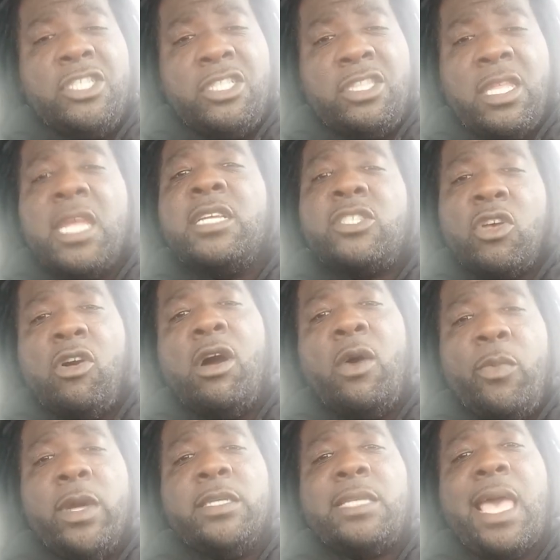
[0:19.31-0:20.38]
things are
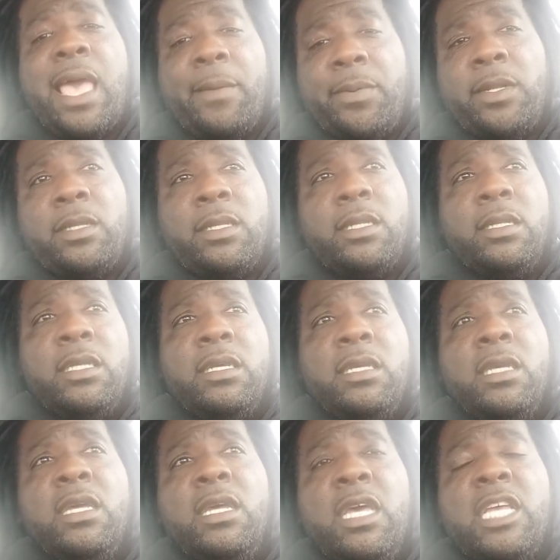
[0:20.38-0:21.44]
always happening.
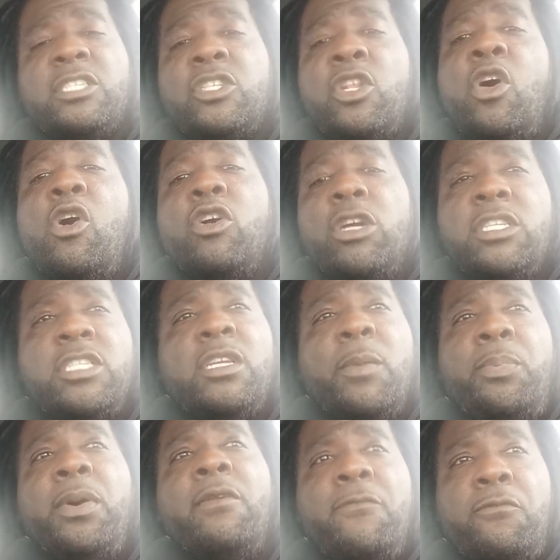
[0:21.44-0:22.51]
As long as you're
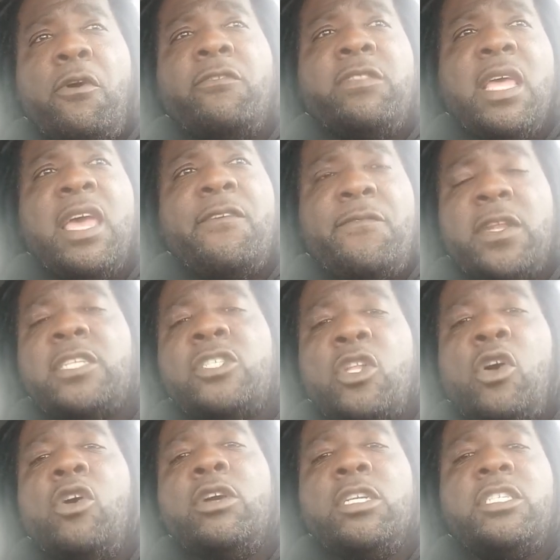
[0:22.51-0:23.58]
putting forth the effort, as
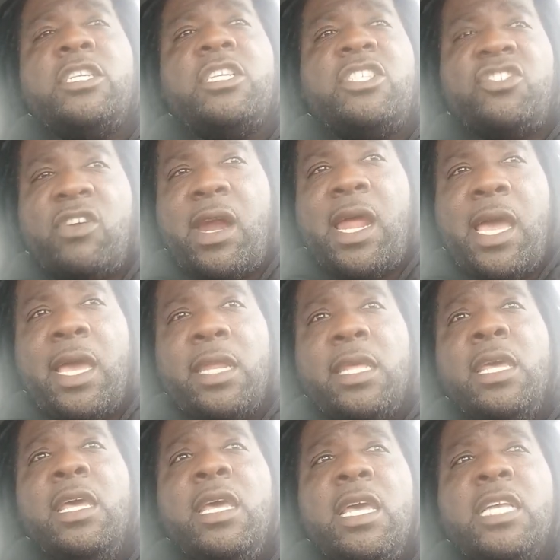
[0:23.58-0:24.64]
long as you're trying,
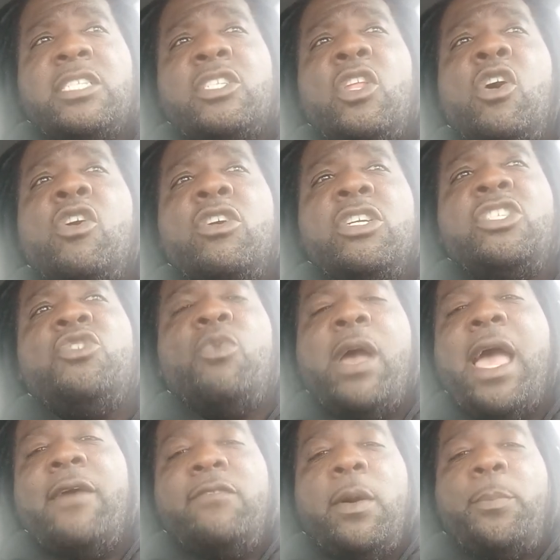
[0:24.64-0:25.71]
as long as you
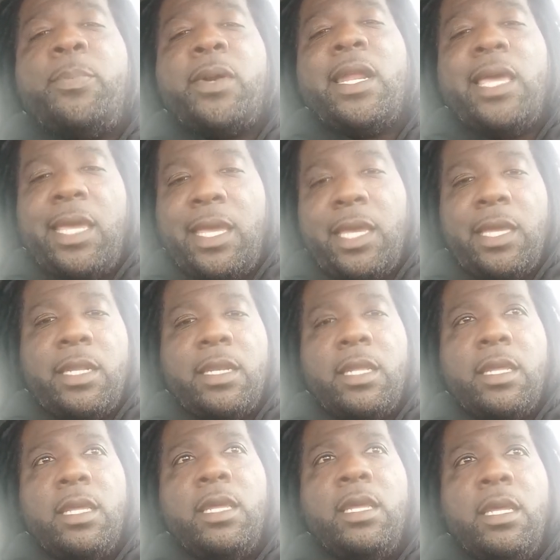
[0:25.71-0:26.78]
have a plan.
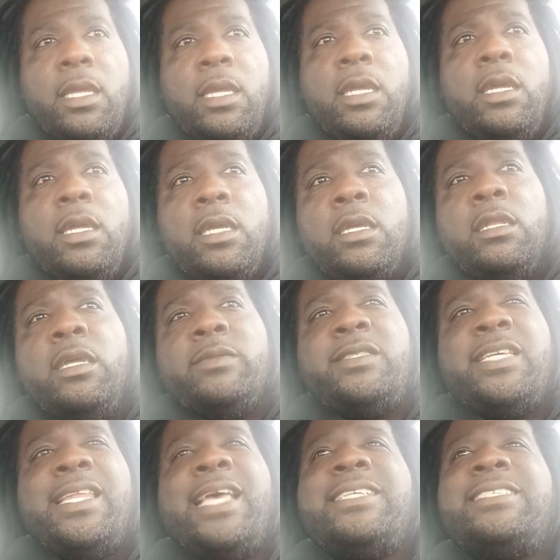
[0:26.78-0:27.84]
You know what I'm
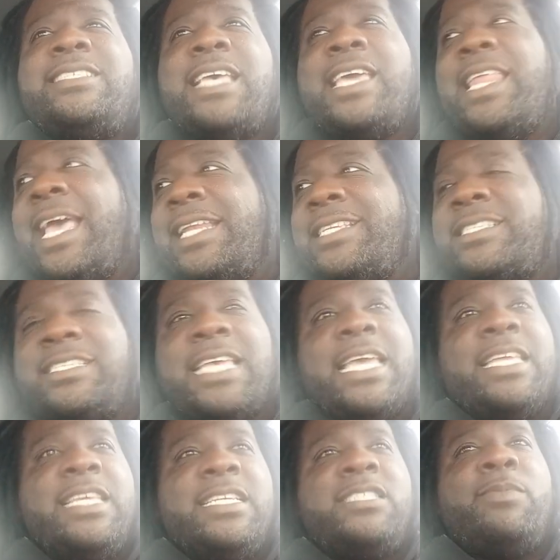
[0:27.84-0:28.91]
saying? I say that to say
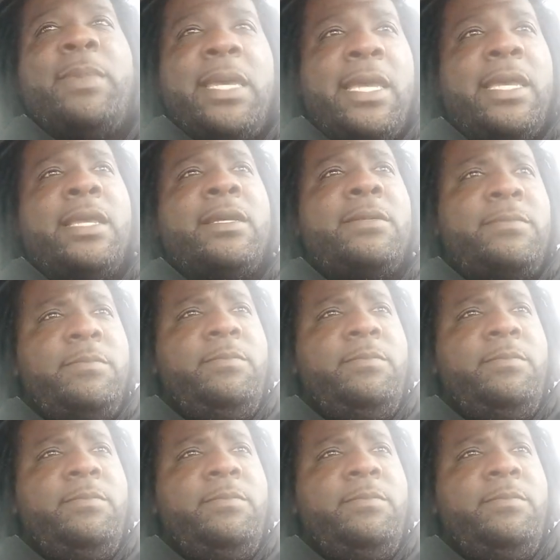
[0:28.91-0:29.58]
this, man